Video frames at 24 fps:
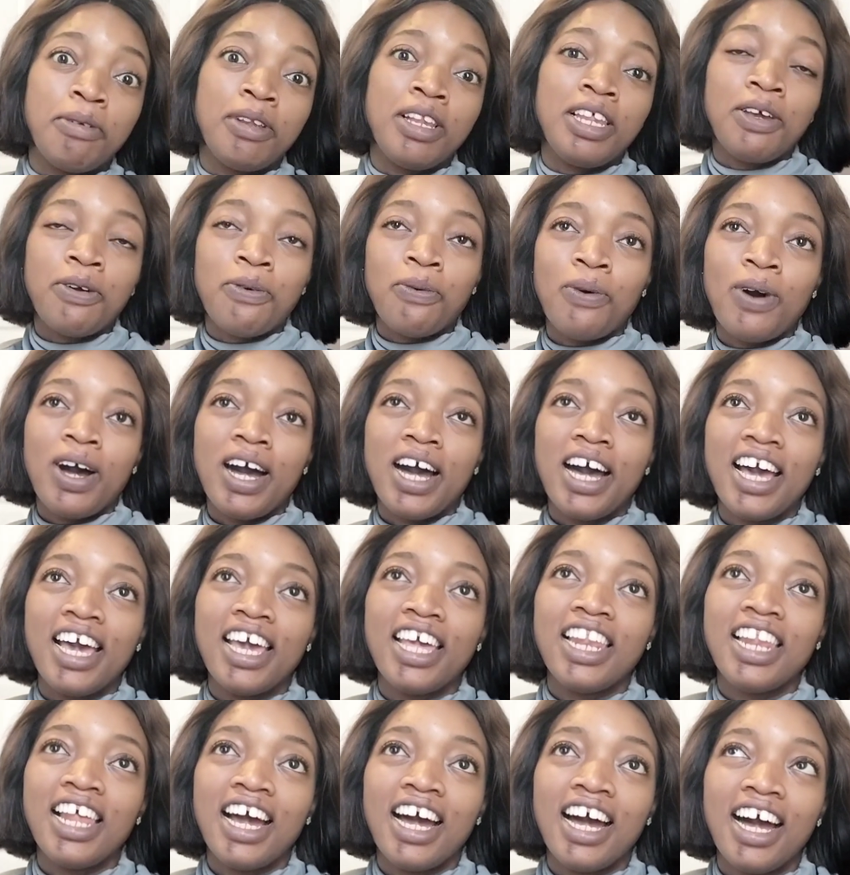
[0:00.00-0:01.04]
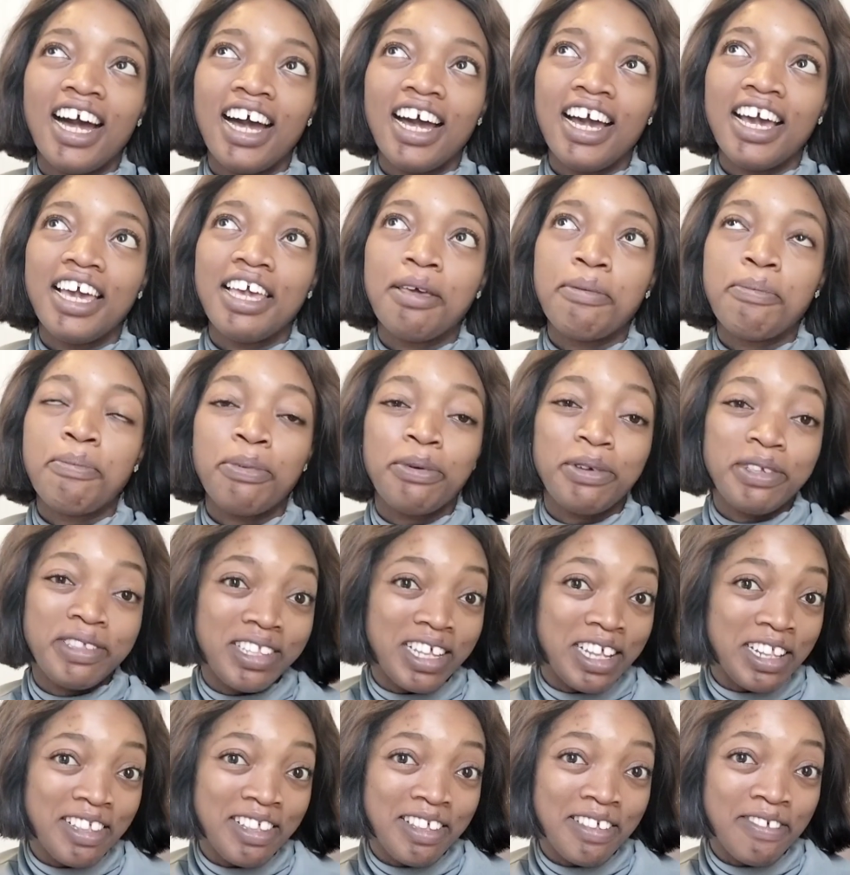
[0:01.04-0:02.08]
been a while I
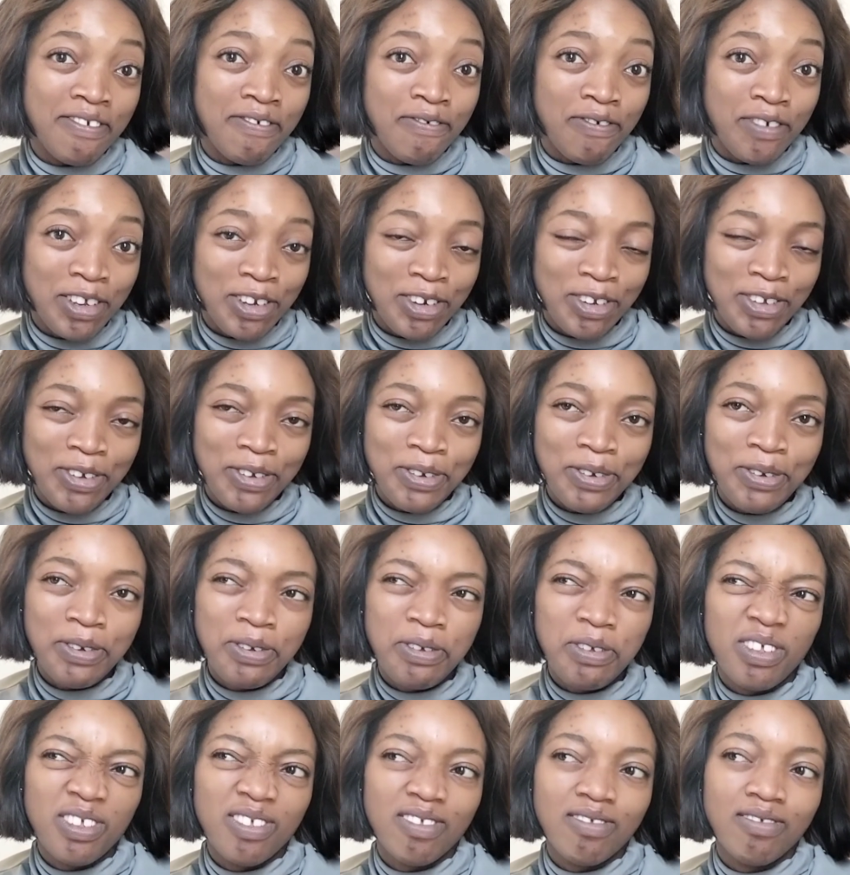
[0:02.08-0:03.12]
posted video.